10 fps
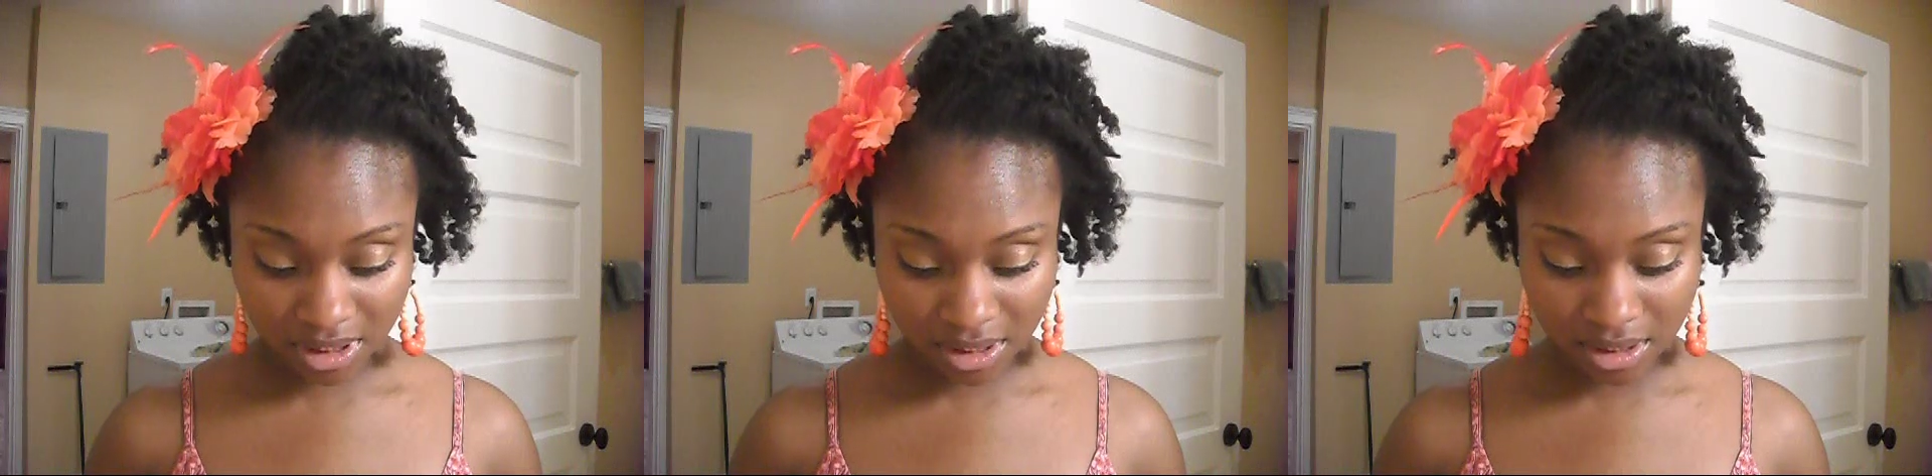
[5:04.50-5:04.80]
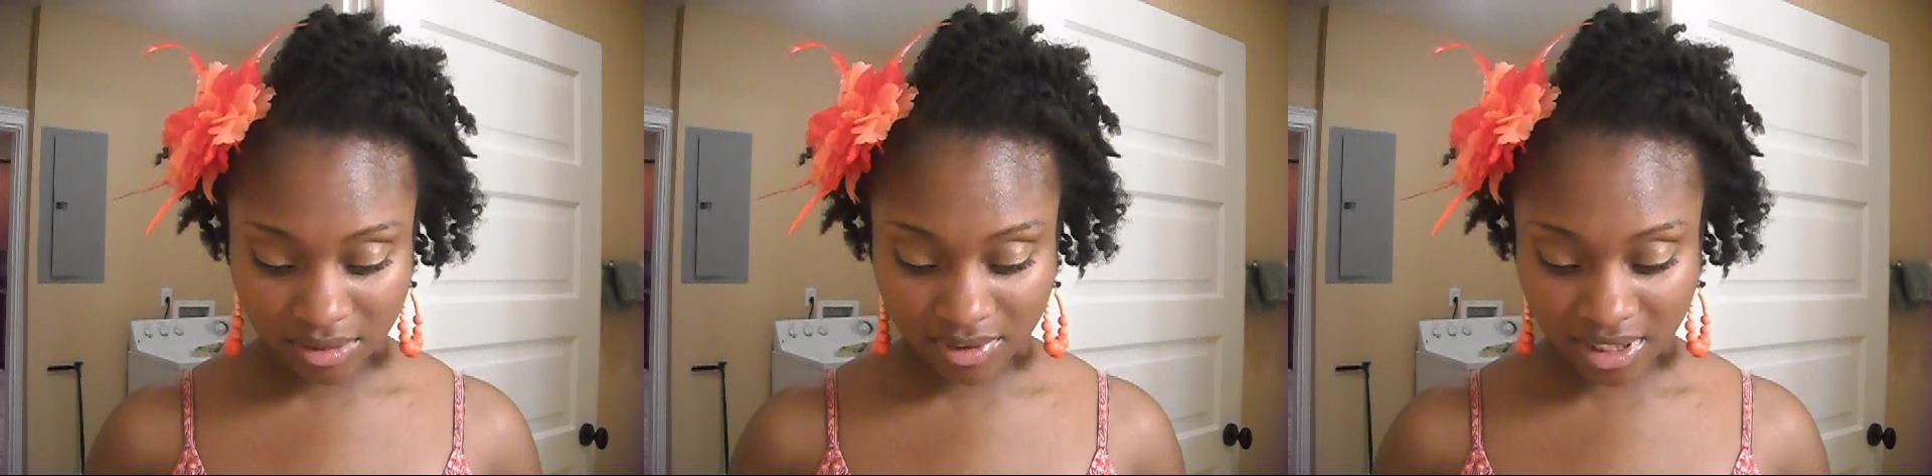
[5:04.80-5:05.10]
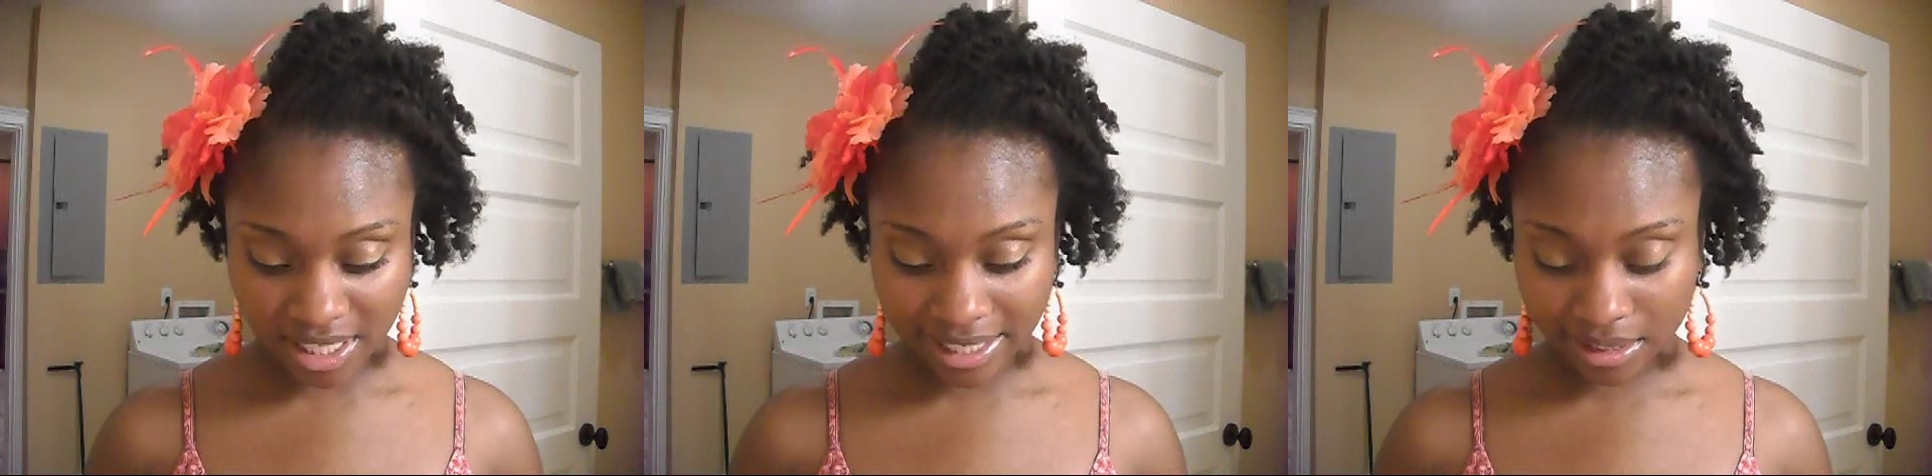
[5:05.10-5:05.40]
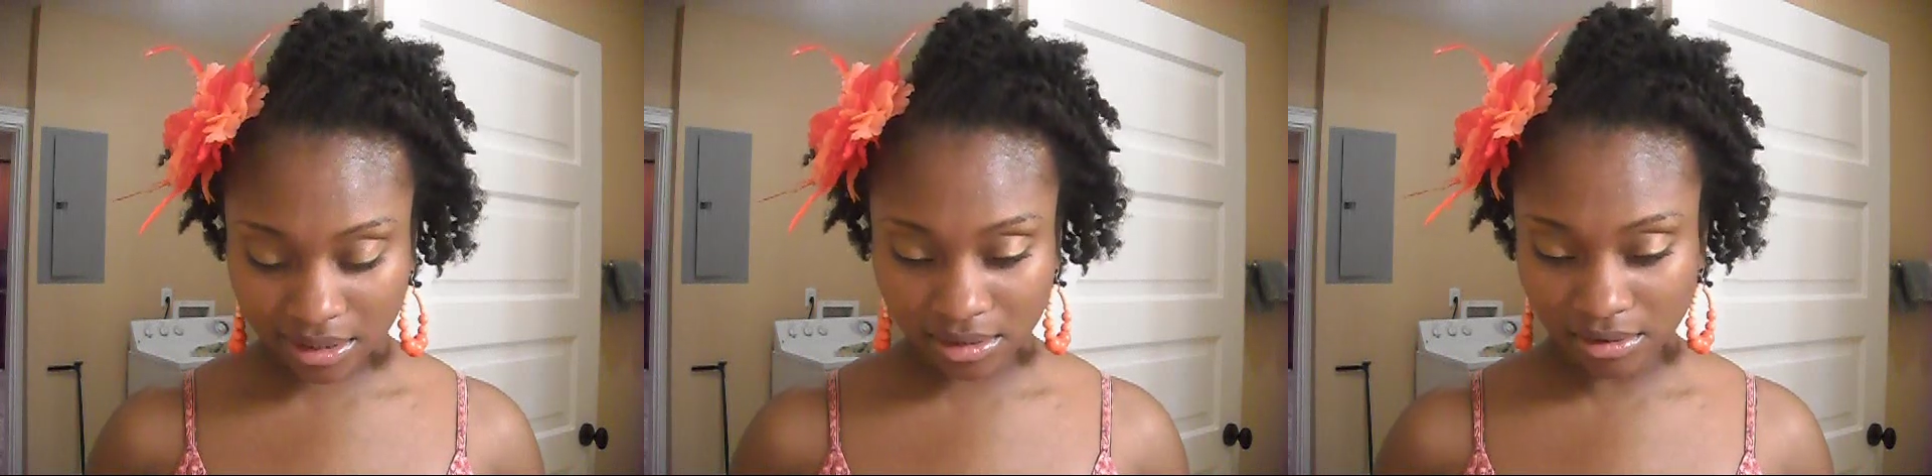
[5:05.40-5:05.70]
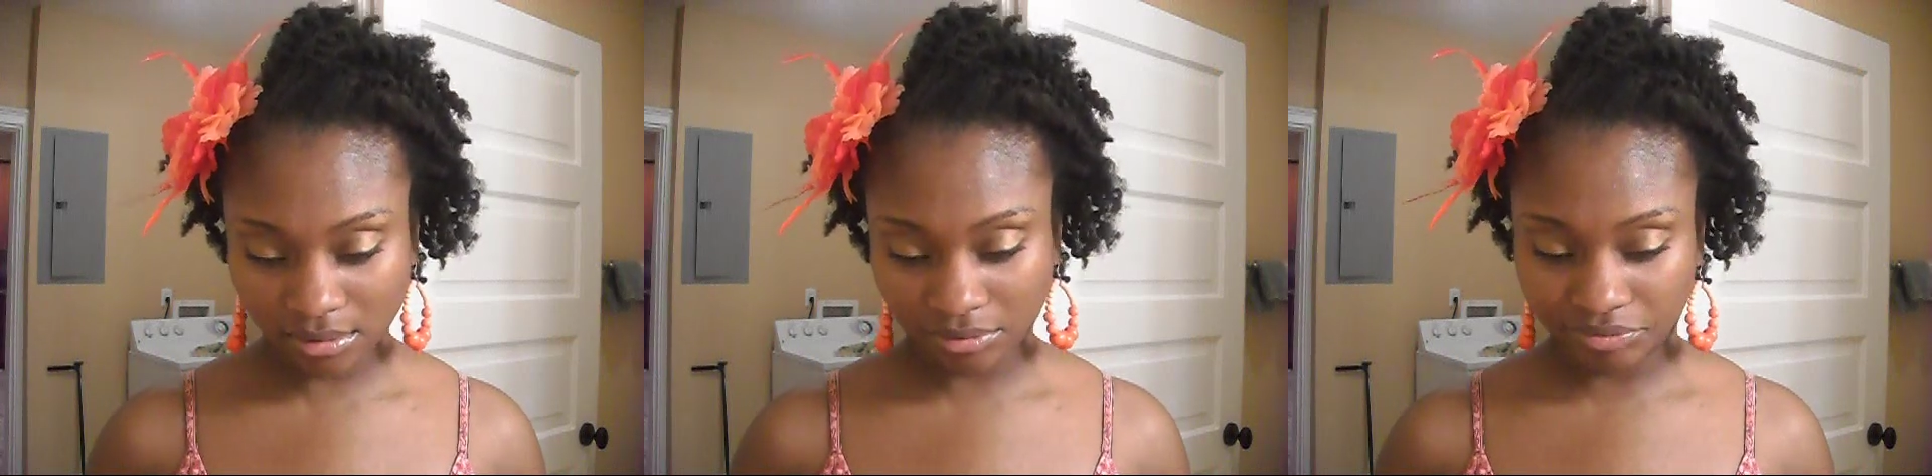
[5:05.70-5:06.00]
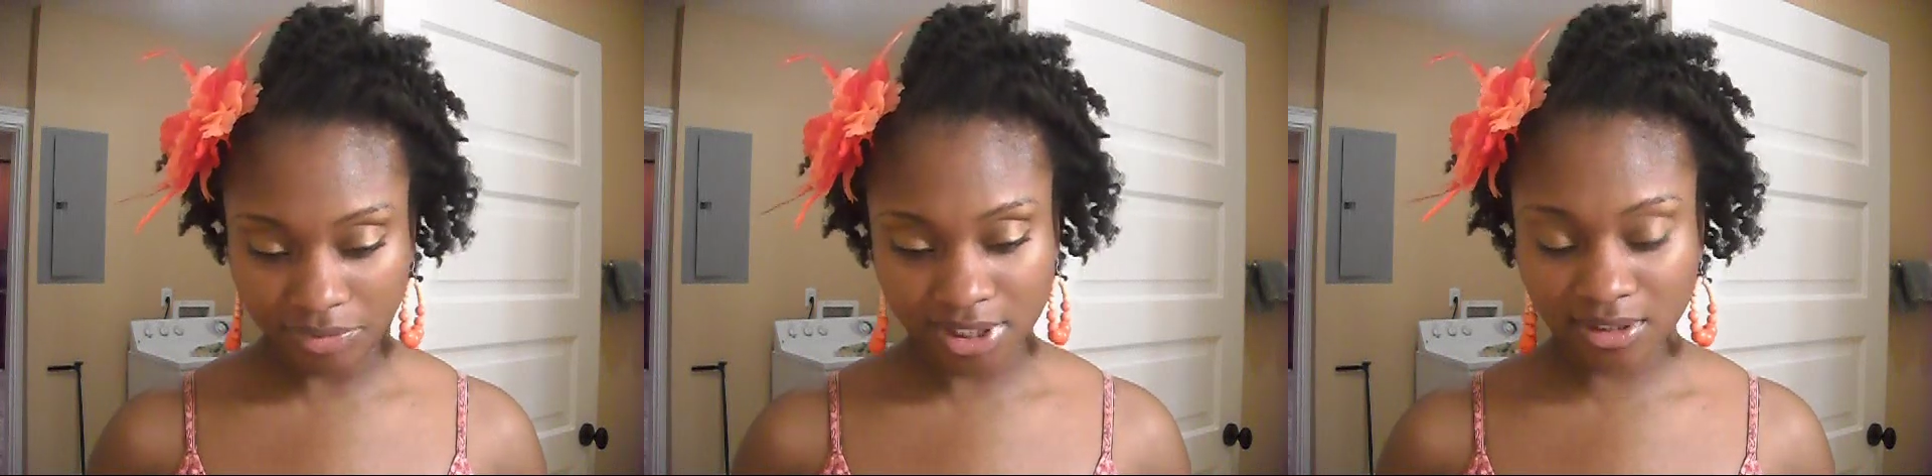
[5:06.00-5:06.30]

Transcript: but even that has